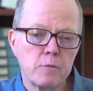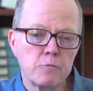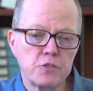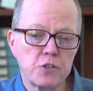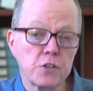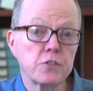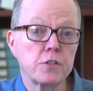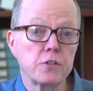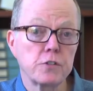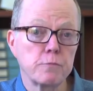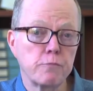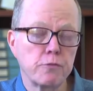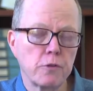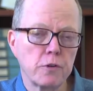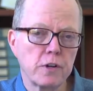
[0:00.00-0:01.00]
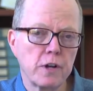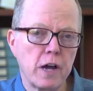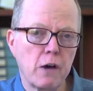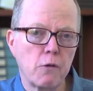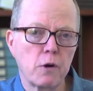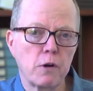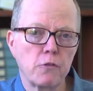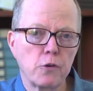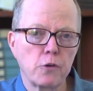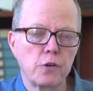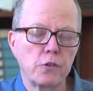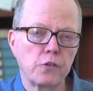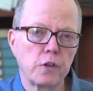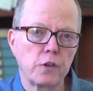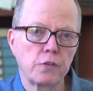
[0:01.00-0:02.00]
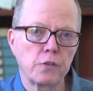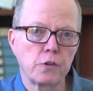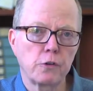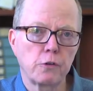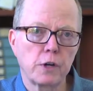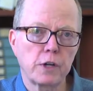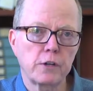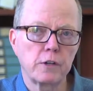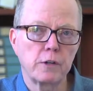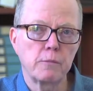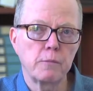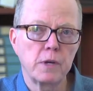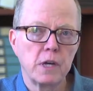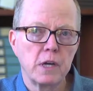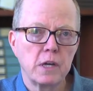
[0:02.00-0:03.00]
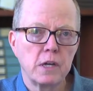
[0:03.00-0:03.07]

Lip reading: Just as important, however, is that the curriculum